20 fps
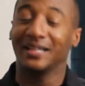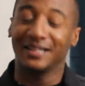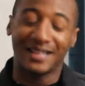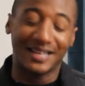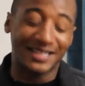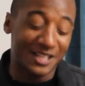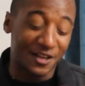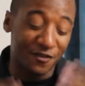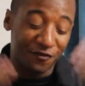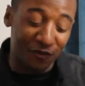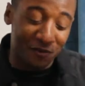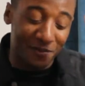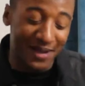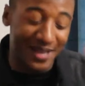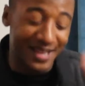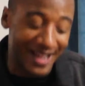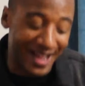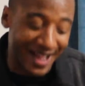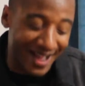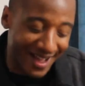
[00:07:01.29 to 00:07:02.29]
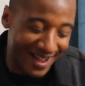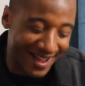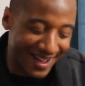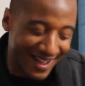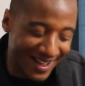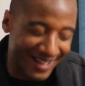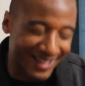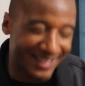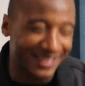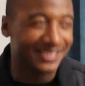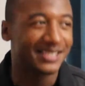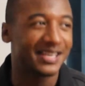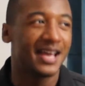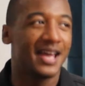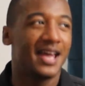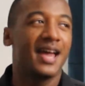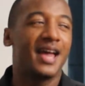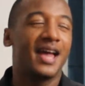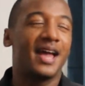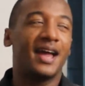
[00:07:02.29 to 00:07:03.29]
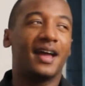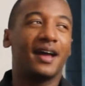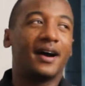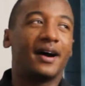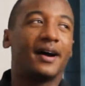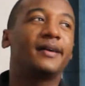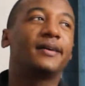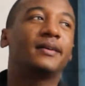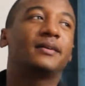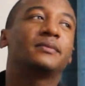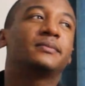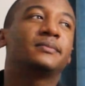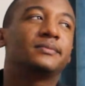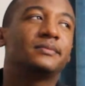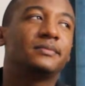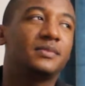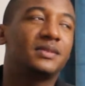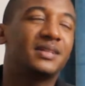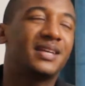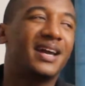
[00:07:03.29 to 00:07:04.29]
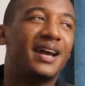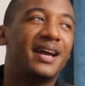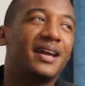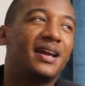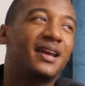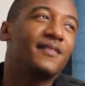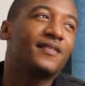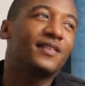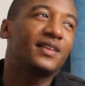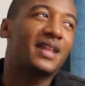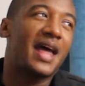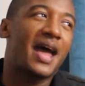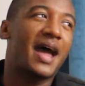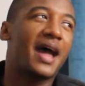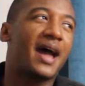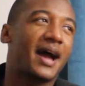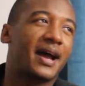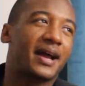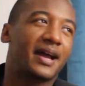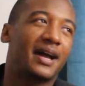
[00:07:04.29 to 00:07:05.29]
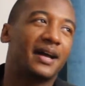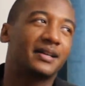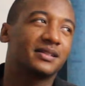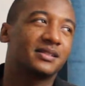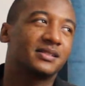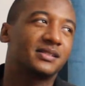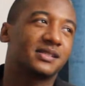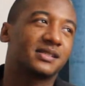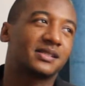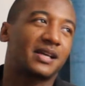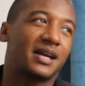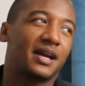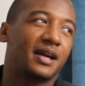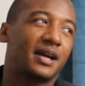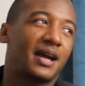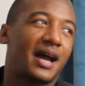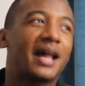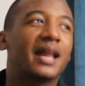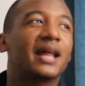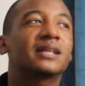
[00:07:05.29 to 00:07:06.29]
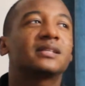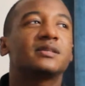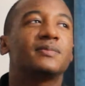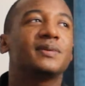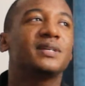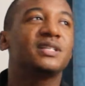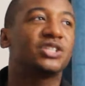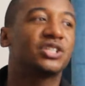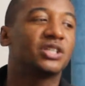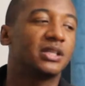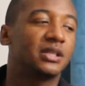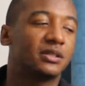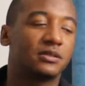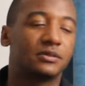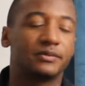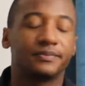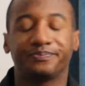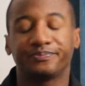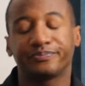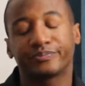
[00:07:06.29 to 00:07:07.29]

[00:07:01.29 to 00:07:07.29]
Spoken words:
That's it for me, guys. And and even that I kind of just like, I like to be chill.